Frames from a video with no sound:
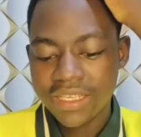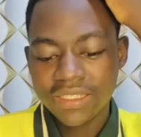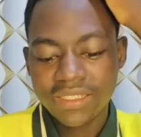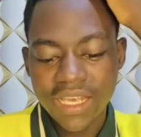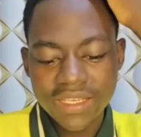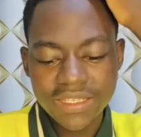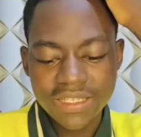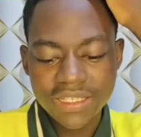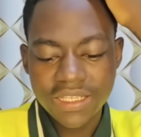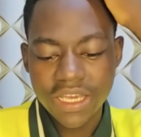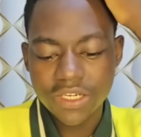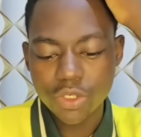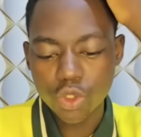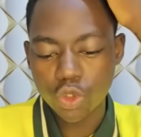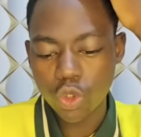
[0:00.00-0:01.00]

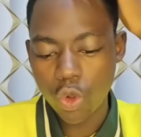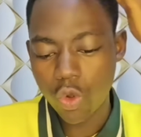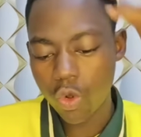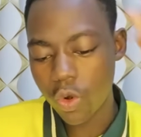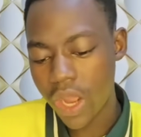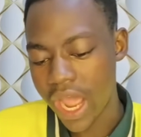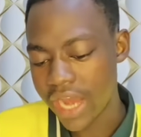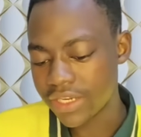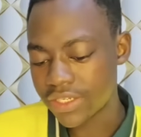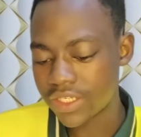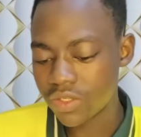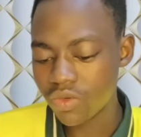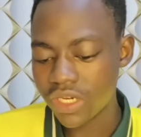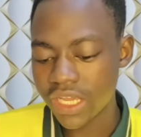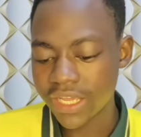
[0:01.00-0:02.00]
Gertrude Torkono had
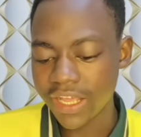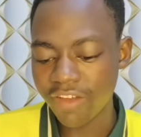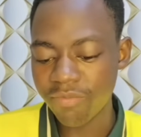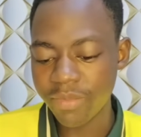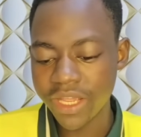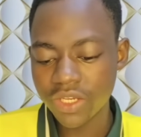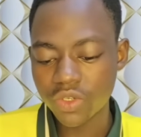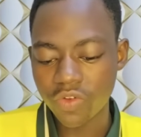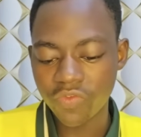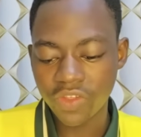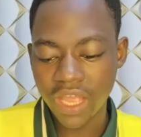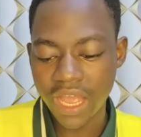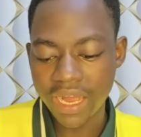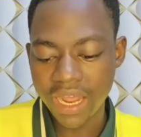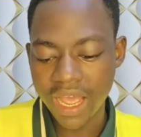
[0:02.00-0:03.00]
sued the government of
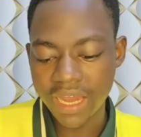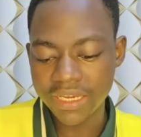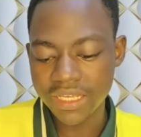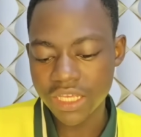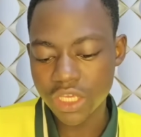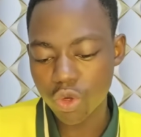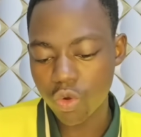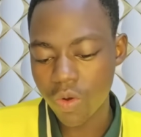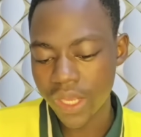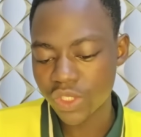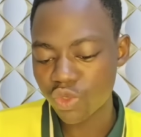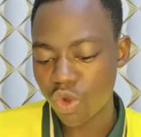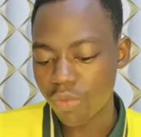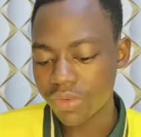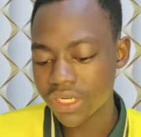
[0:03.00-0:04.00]
Ghana and the
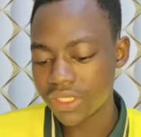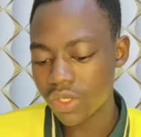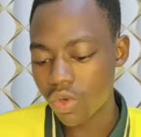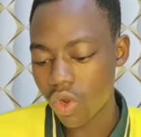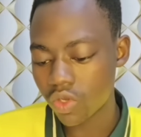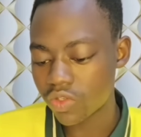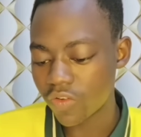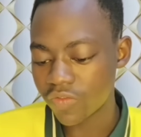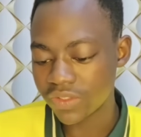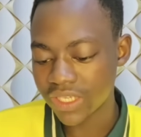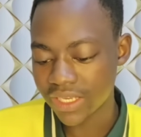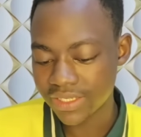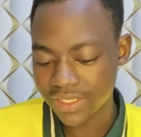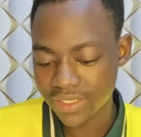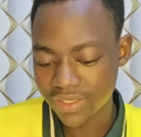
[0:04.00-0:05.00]
ECOWAS Community Court of
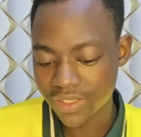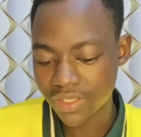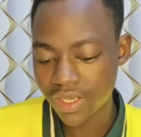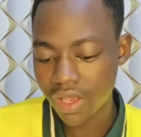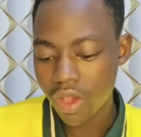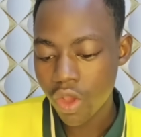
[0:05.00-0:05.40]
Justice